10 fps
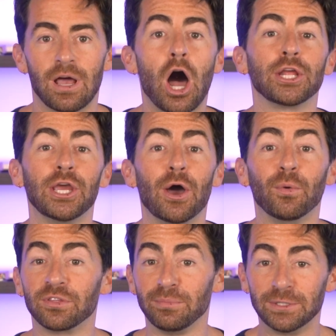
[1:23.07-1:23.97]
Audio
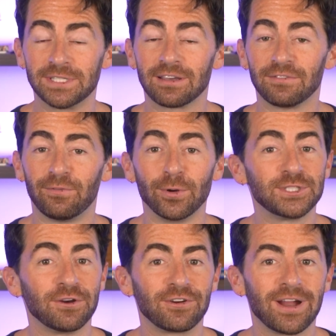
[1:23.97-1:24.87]
with music,
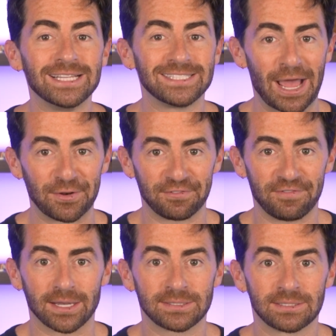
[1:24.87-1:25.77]
voiceover, and sound
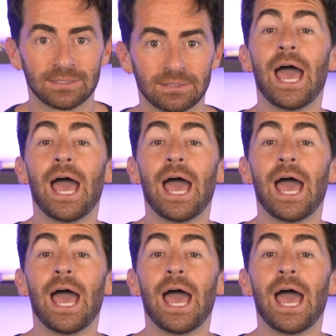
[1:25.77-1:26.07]
effects.